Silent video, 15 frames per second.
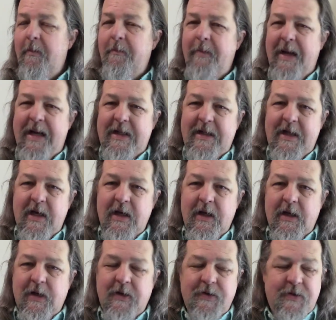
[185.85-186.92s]
Bad thing
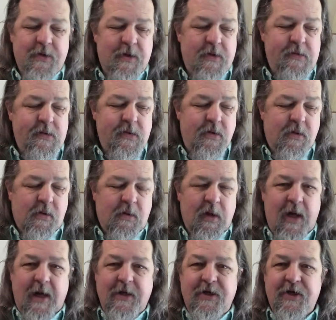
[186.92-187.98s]
is,
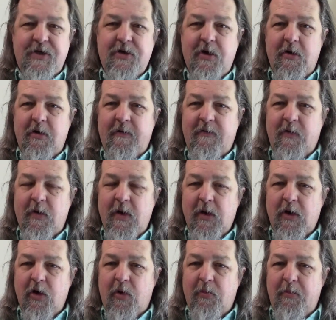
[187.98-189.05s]
I just couldn't afford to
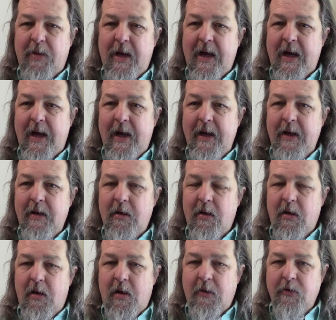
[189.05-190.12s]
go buy
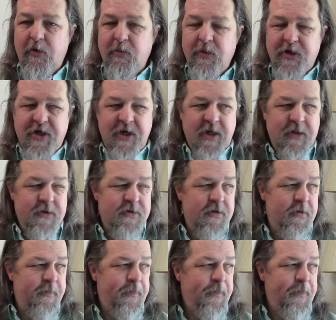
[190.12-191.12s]
all new machines.